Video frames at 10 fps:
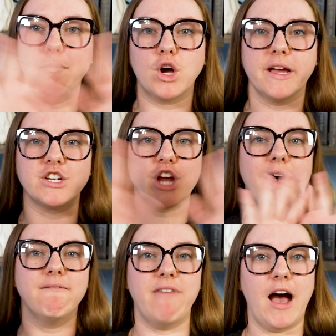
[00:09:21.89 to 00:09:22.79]
bookish
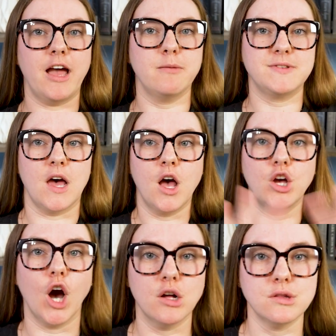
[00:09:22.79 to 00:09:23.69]
vibes
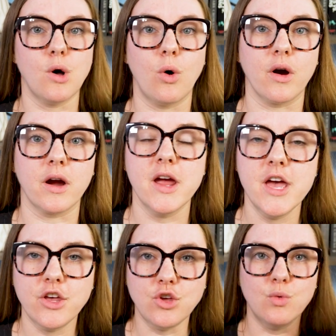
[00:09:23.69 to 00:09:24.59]
galore.
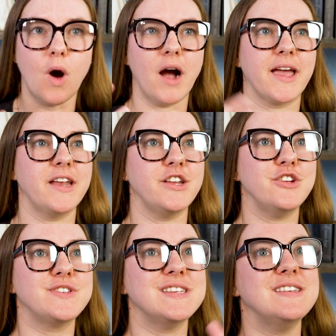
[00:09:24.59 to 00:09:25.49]
You walk in and
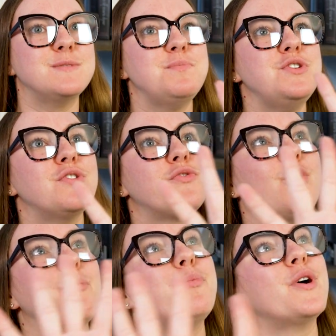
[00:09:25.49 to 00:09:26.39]
you see these
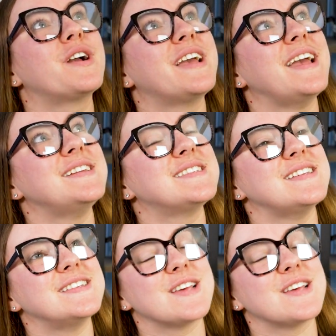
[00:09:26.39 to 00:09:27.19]
beautiful bookcases